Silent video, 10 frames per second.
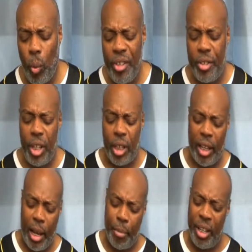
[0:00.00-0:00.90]
we see
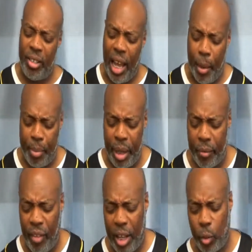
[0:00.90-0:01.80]
calamities happening,
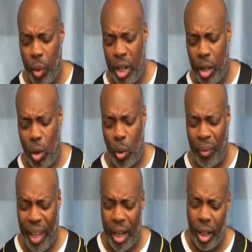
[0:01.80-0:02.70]
Father, we know
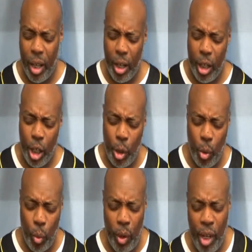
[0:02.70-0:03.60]

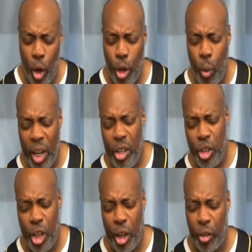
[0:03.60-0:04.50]
you
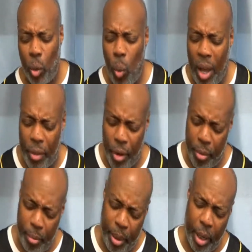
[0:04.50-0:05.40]
engineered the weather.
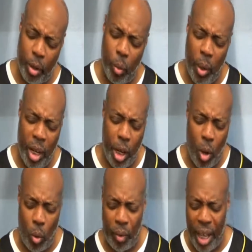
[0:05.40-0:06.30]
But we
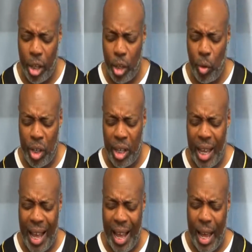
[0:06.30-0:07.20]
know that you did
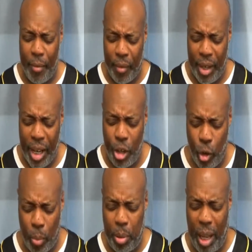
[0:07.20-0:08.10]
not have it in
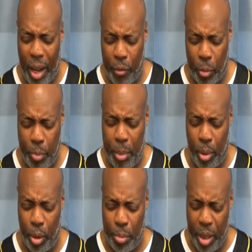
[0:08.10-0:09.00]
your plan for
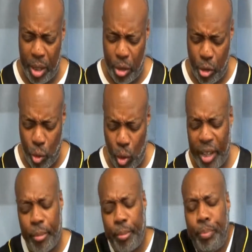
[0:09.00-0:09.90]
people to be destroyed.